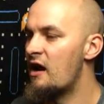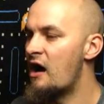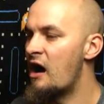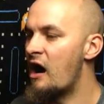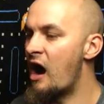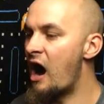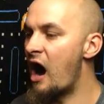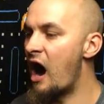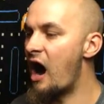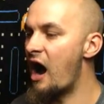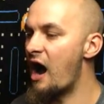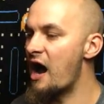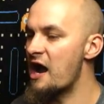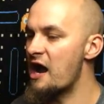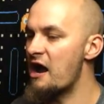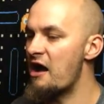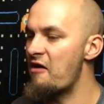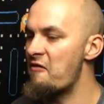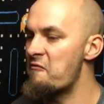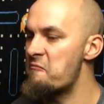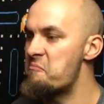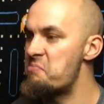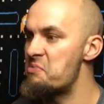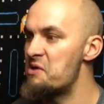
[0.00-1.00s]
I
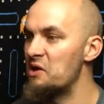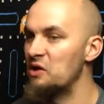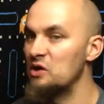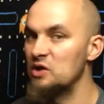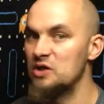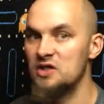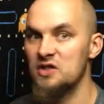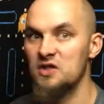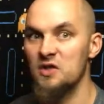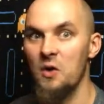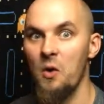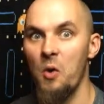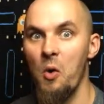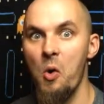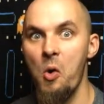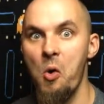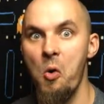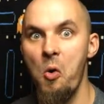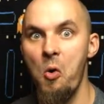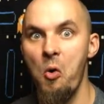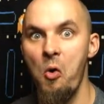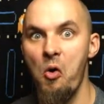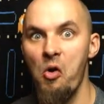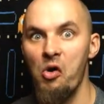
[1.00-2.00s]
have built
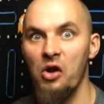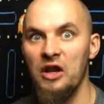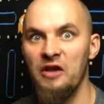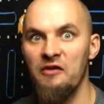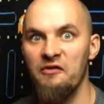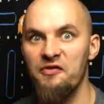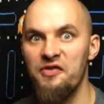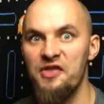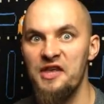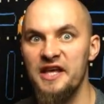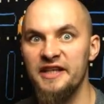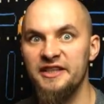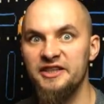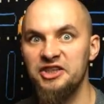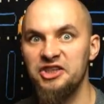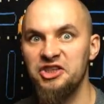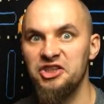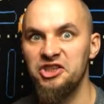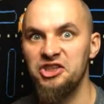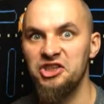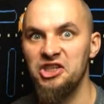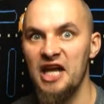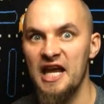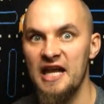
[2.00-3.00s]
all of this
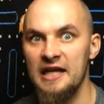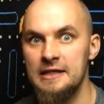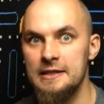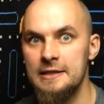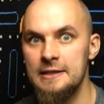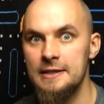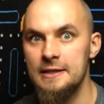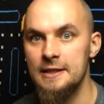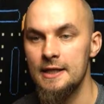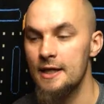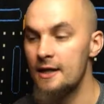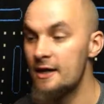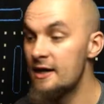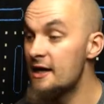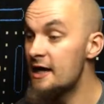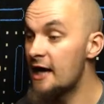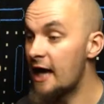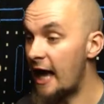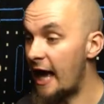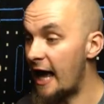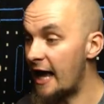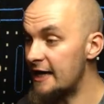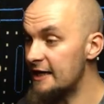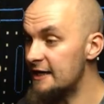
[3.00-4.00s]
shit.
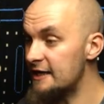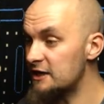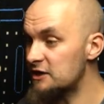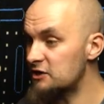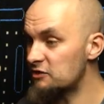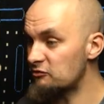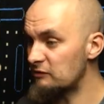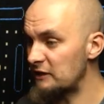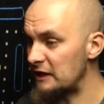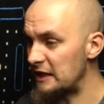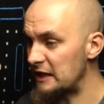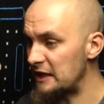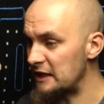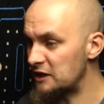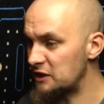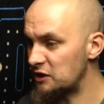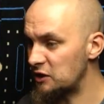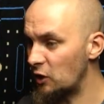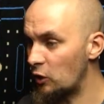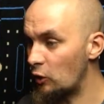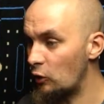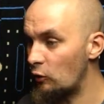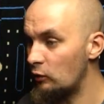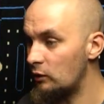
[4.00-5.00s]
And it's really
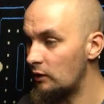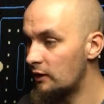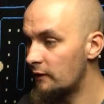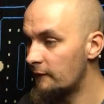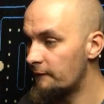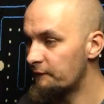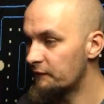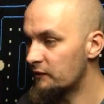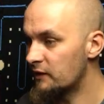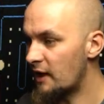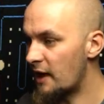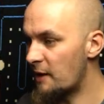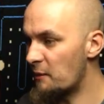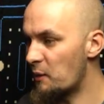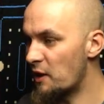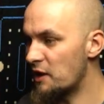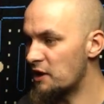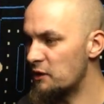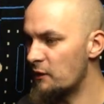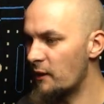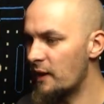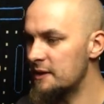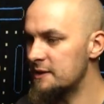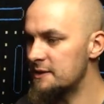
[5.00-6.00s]
cool. And when
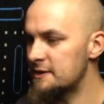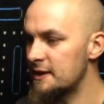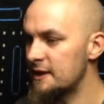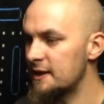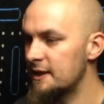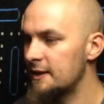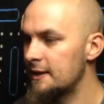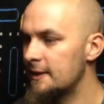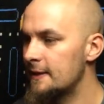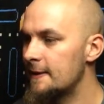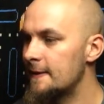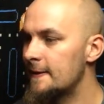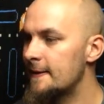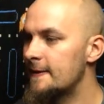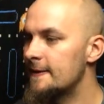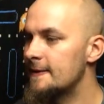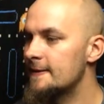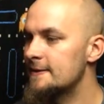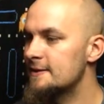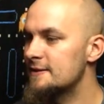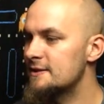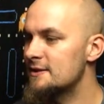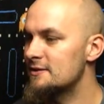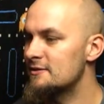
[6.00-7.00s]
you enter,
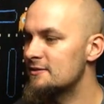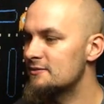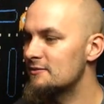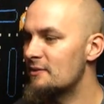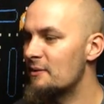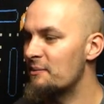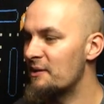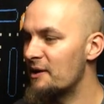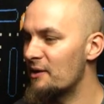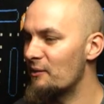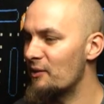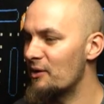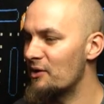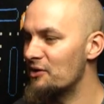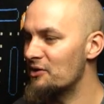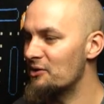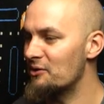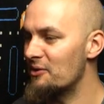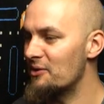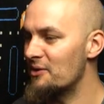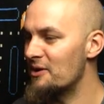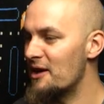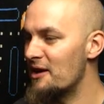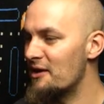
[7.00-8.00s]
I bet I won't do
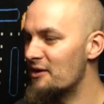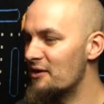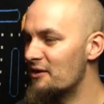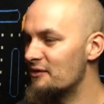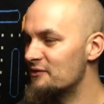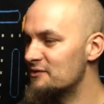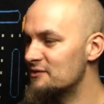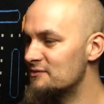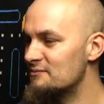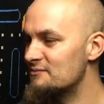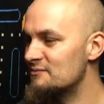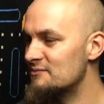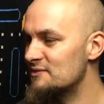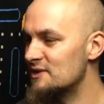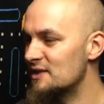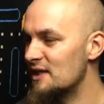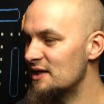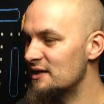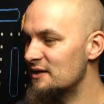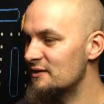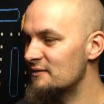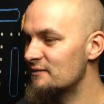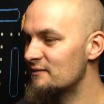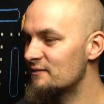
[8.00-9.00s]
it now that I've said
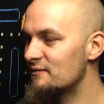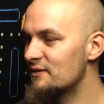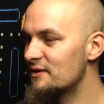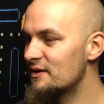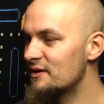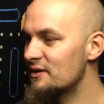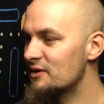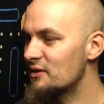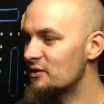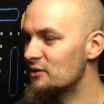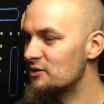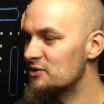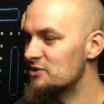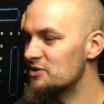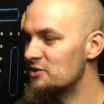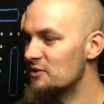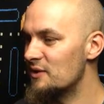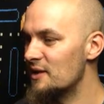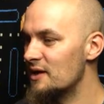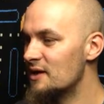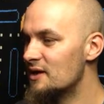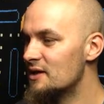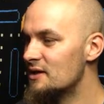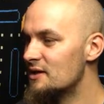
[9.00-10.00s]
it. I won't do
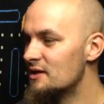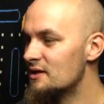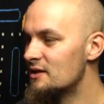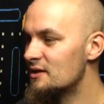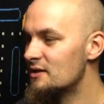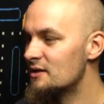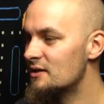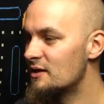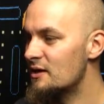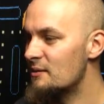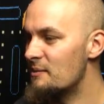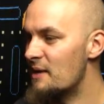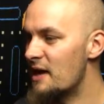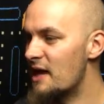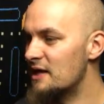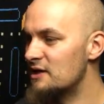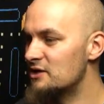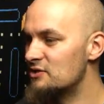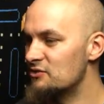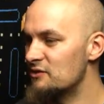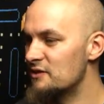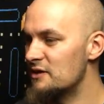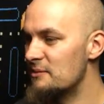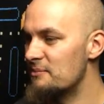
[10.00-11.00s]
it.
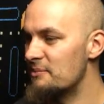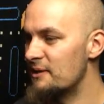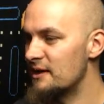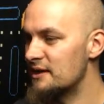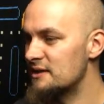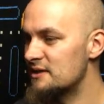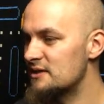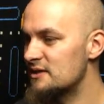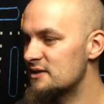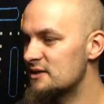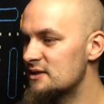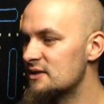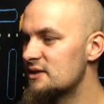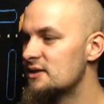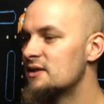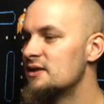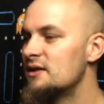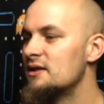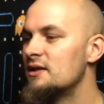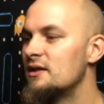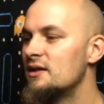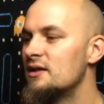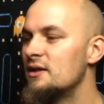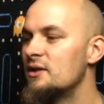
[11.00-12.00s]
Entering the base.
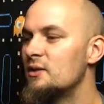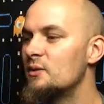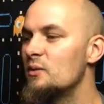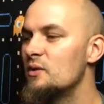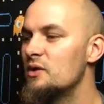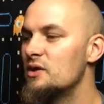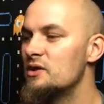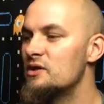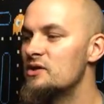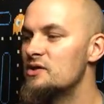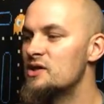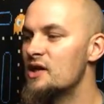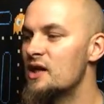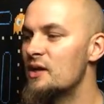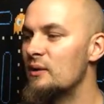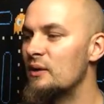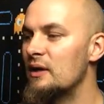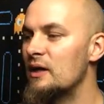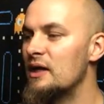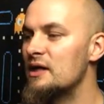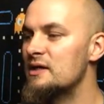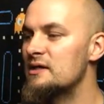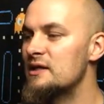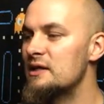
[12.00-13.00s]
What do you say when
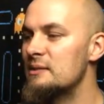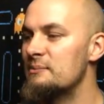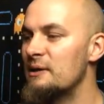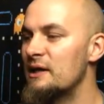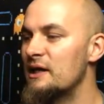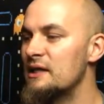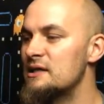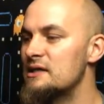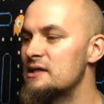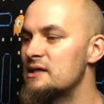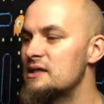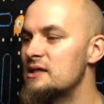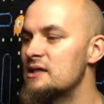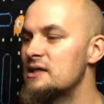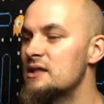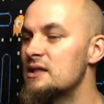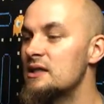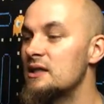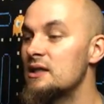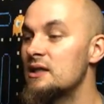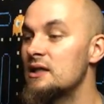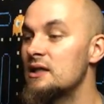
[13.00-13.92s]
I enter the base?